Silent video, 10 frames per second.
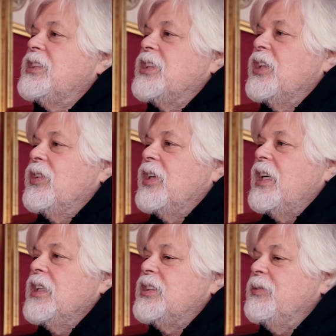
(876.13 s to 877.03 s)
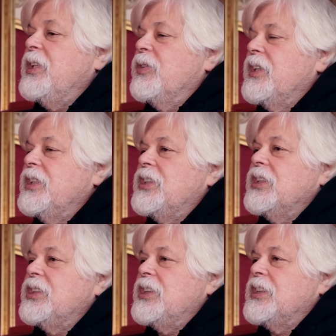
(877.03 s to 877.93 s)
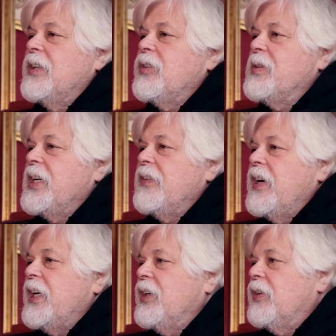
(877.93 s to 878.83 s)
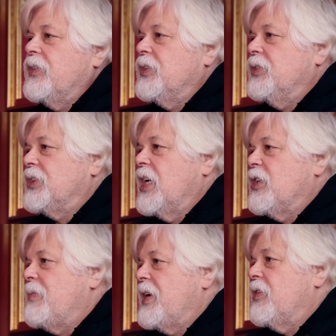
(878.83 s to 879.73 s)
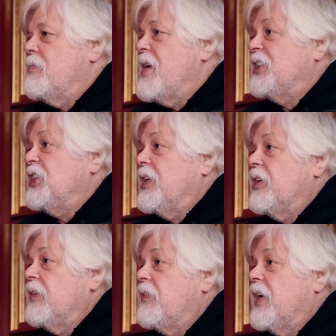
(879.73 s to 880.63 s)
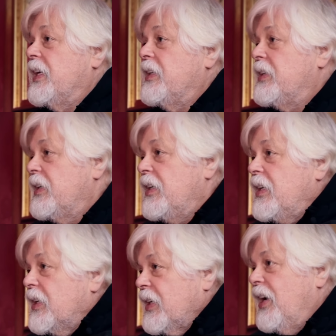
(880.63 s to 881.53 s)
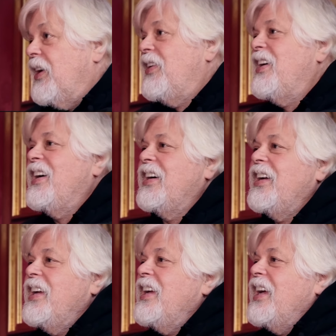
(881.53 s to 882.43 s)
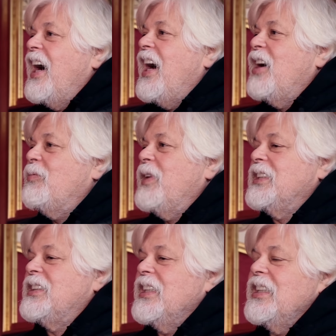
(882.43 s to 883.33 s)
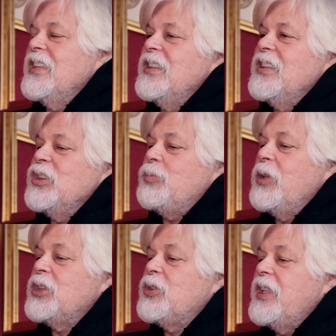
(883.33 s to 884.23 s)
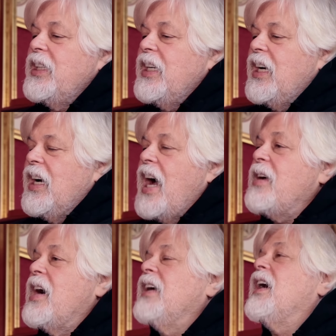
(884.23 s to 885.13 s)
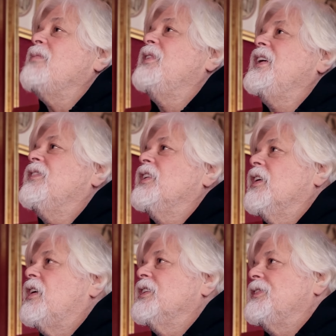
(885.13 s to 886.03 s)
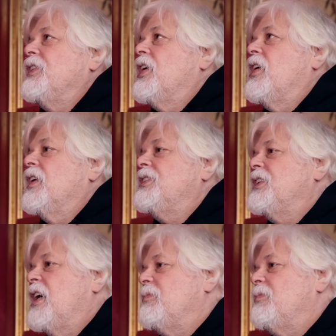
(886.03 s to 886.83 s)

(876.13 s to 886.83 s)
So to me, religion is just everybody fighting over who's got the better imaginary friend, you know. Spiritually, I believe in the laws of ecology.